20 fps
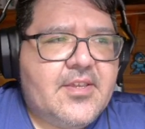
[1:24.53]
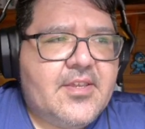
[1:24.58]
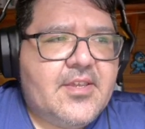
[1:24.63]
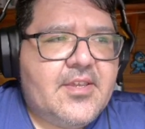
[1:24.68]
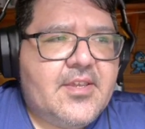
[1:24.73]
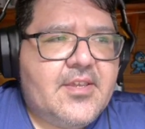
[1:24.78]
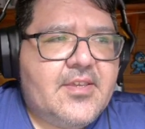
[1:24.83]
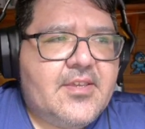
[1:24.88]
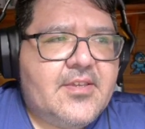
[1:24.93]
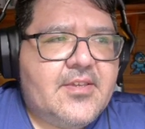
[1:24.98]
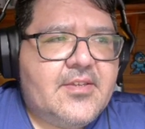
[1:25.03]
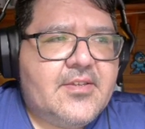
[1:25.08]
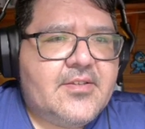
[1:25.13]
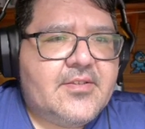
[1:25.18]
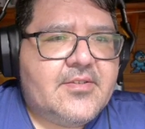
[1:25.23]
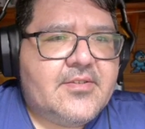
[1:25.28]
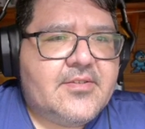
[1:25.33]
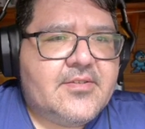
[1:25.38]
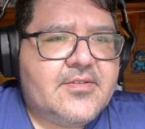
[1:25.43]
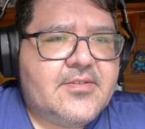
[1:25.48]

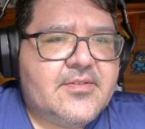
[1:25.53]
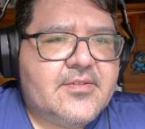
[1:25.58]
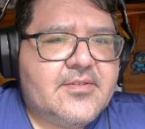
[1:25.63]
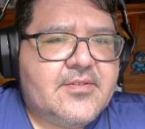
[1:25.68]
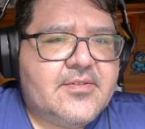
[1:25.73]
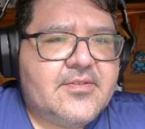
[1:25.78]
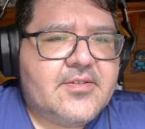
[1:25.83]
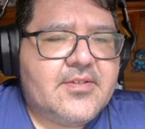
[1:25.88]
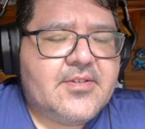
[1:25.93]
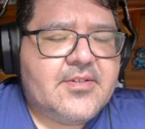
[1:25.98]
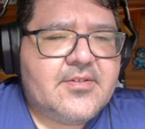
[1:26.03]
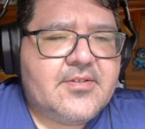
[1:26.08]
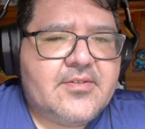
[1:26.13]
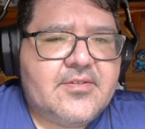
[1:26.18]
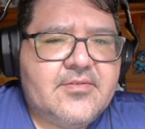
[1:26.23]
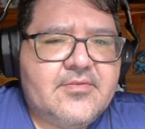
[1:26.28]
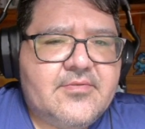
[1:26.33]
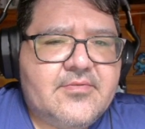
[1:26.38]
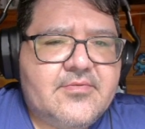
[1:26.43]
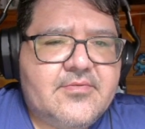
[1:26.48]
And I don't
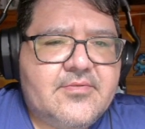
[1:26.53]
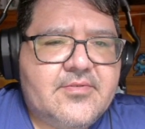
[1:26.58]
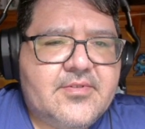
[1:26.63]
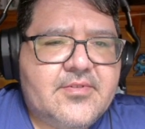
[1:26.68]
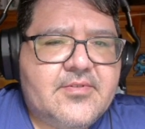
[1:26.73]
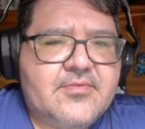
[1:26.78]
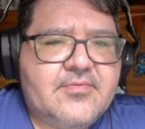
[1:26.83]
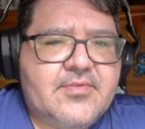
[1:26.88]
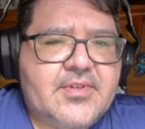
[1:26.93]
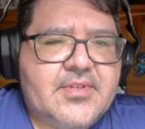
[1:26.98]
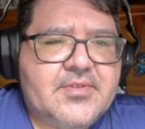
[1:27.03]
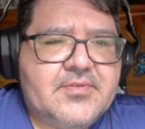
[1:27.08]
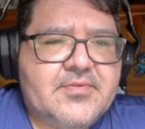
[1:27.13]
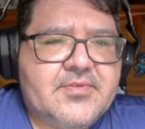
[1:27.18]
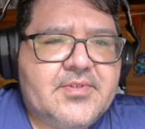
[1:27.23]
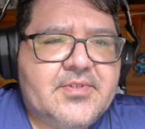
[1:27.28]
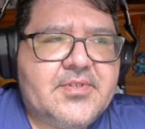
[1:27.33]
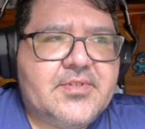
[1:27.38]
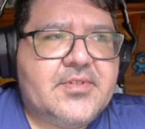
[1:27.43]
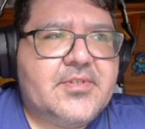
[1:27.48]
know. Otherwise, we're
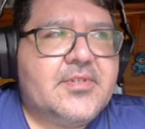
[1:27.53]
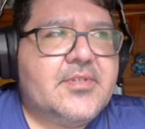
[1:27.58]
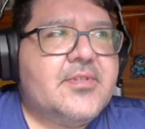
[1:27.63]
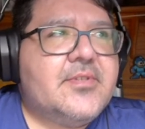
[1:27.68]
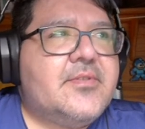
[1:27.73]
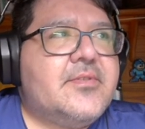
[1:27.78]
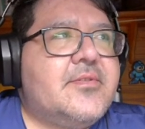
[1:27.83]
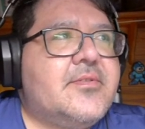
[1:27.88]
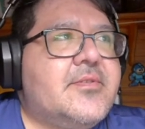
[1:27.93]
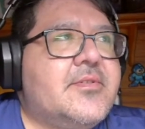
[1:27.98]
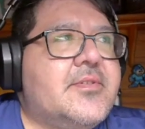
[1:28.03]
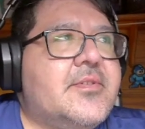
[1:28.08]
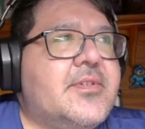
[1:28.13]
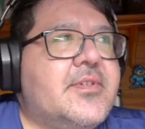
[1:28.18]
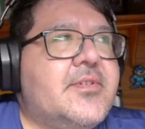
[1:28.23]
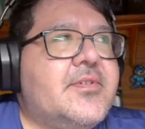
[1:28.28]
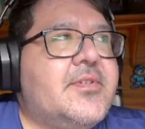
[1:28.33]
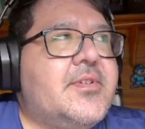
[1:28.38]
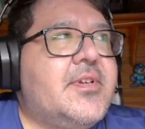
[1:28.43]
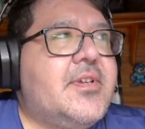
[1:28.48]
just chill. It's
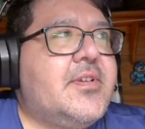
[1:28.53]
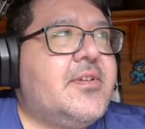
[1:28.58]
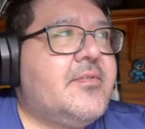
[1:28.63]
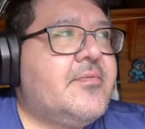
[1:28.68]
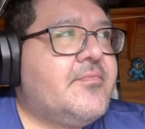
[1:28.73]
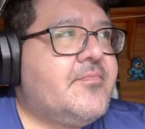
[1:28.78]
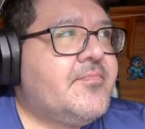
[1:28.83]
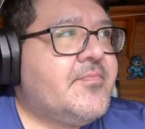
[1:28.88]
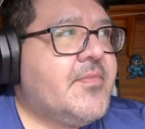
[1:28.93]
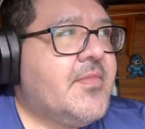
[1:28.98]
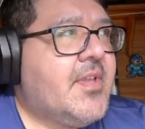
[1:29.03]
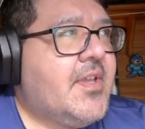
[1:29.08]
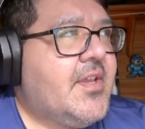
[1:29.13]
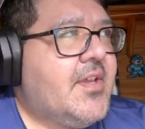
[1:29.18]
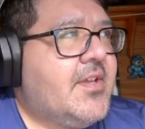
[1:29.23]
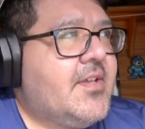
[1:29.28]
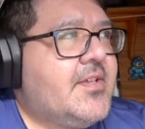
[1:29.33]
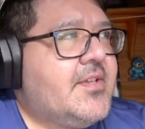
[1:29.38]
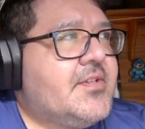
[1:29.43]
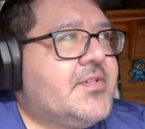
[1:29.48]
another day.
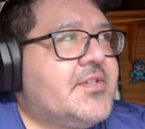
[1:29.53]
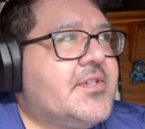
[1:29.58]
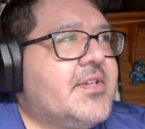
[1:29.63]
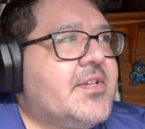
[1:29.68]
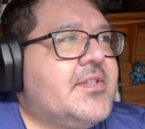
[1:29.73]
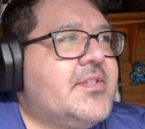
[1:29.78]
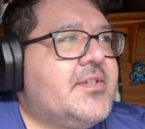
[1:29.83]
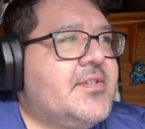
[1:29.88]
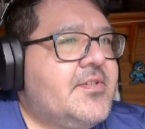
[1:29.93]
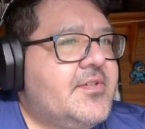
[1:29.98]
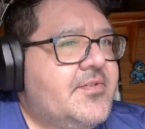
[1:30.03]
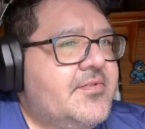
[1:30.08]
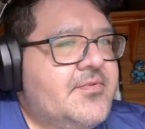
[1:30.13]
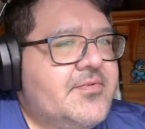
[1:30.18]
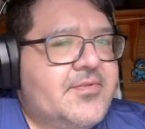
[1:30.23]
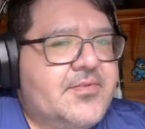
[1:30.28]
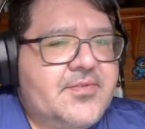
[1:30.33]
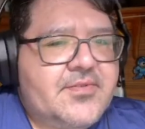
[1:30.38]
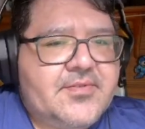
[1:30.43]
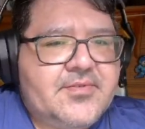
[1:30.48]
Let's check out the
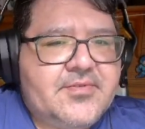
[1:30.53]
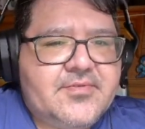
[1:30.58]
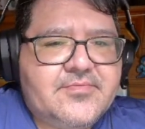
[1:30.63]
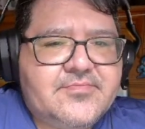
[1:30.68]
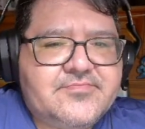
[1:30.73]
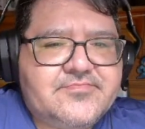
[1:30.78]
news.